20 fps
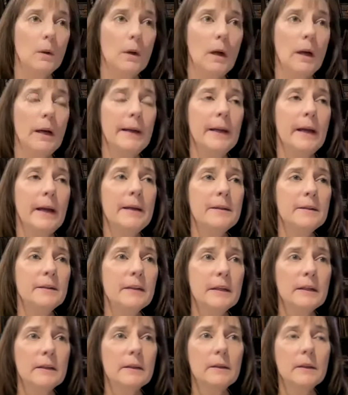I
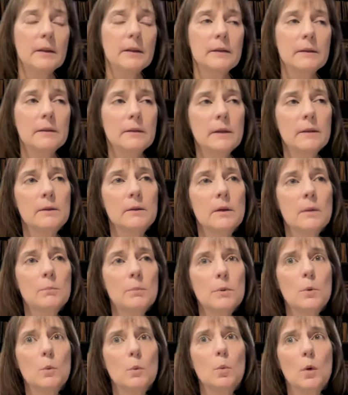think the
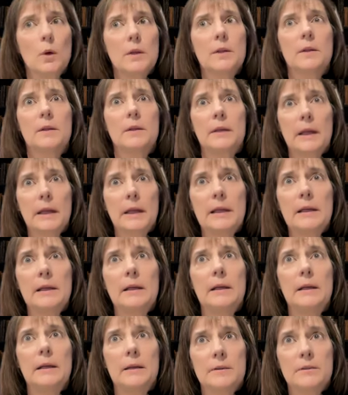number one
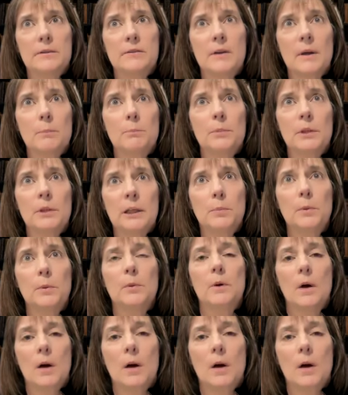thing is that people